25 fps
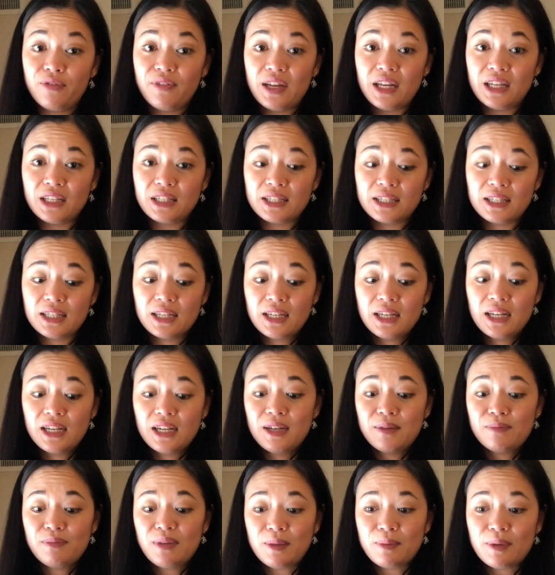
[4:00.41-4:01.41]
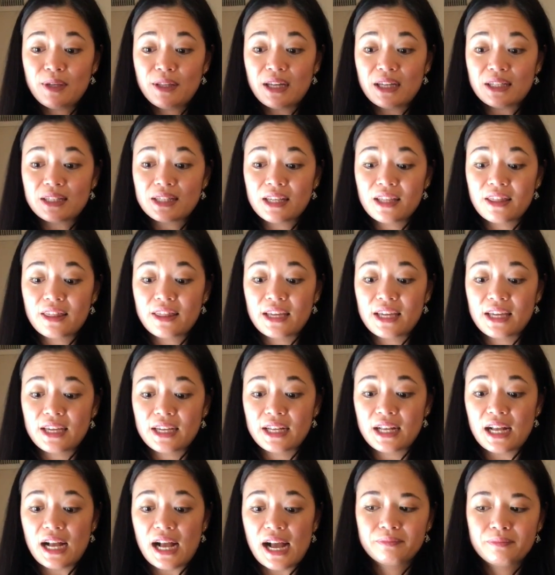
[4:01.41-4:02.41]
of it, maybe that's a
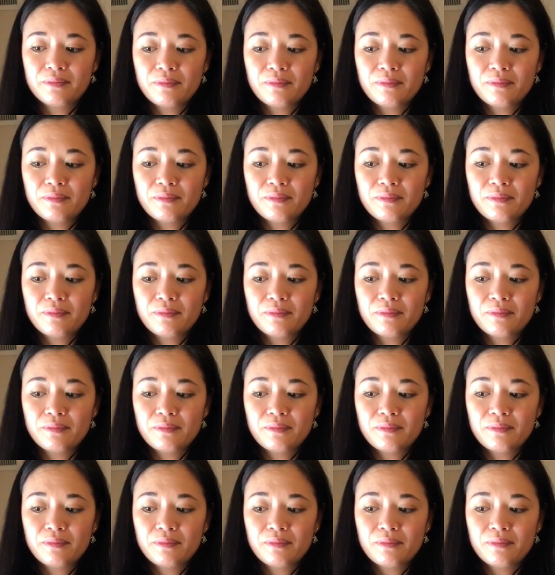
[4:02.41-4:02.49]
thing.